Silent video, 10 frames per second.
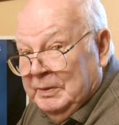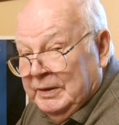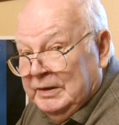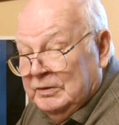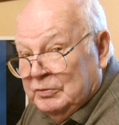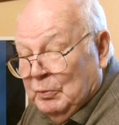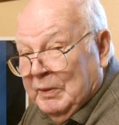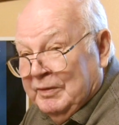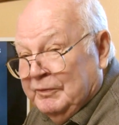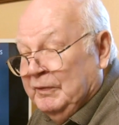million
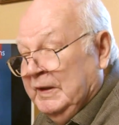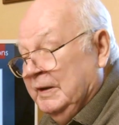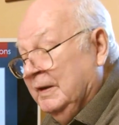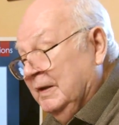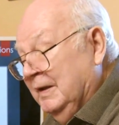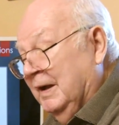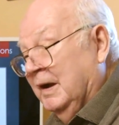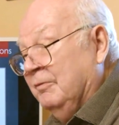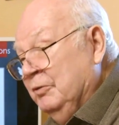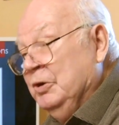square feet
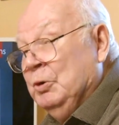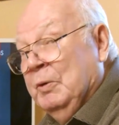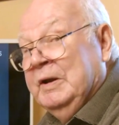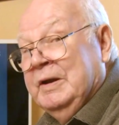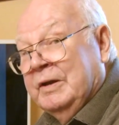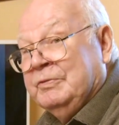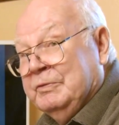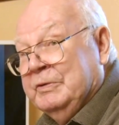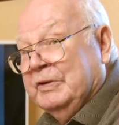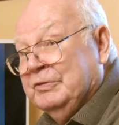of new
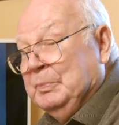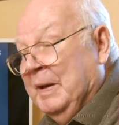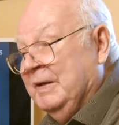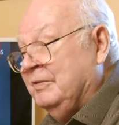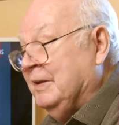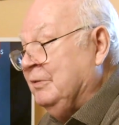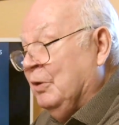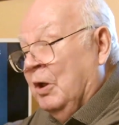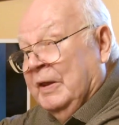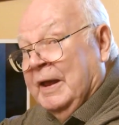industrial space. That's
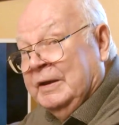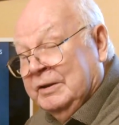all that